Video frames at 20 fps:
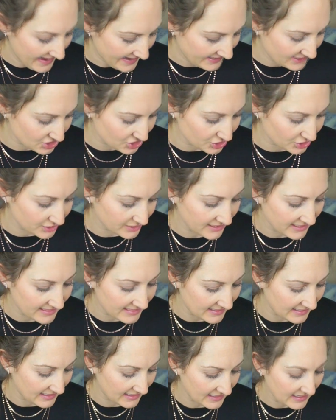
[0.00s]
I actually
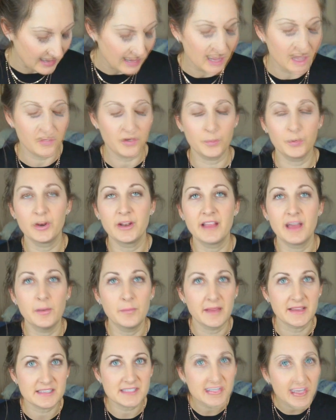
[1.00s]
think if you're putting
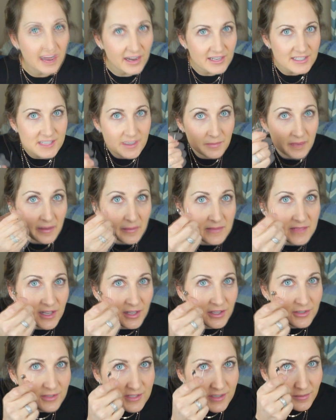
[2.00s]
on mascara, sometimes
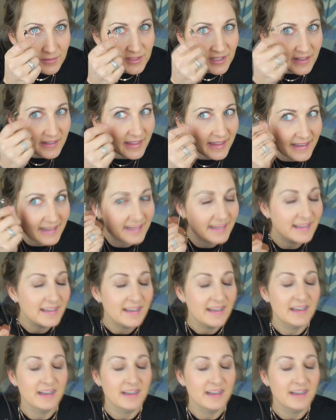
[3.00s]
I'll use them to like,